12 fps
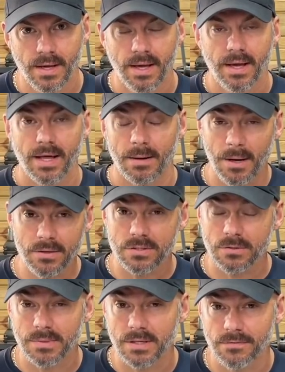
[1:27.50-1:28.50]
And I'm also a
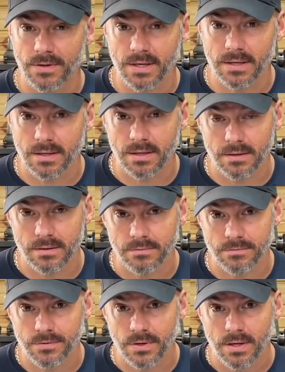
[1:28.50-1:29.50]
big fan
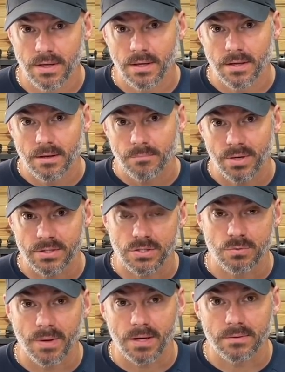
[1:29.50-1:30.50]
of precious
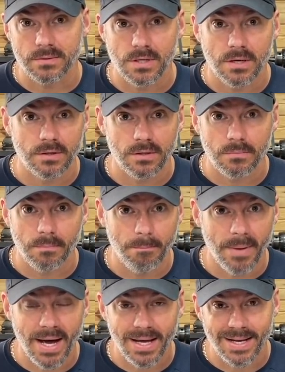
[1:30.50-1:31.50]
metals
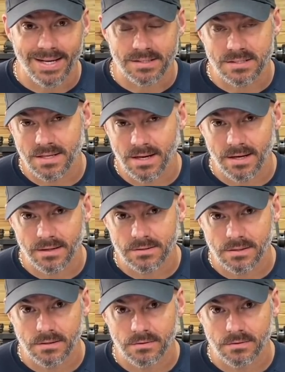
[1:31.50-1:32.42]
mining stocks.